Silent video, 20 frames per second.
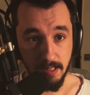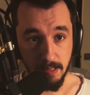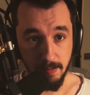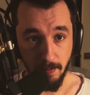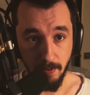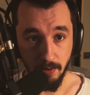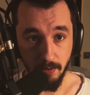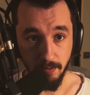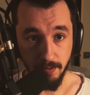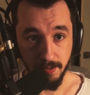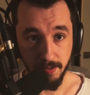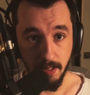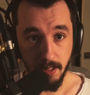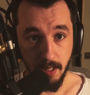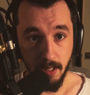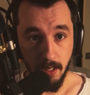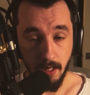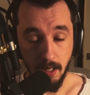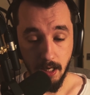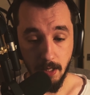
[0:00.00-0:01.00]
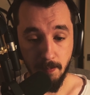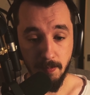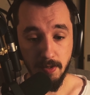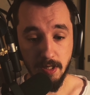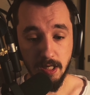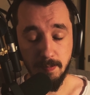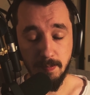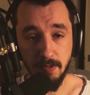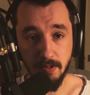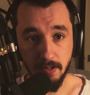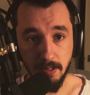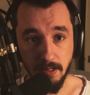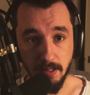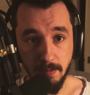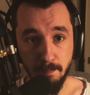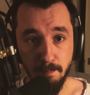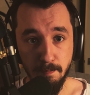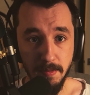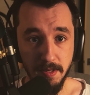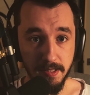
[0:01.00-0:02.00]
spells and
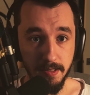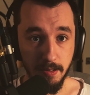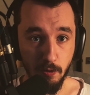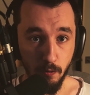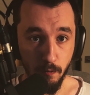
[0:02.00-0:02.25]
manipulate mystical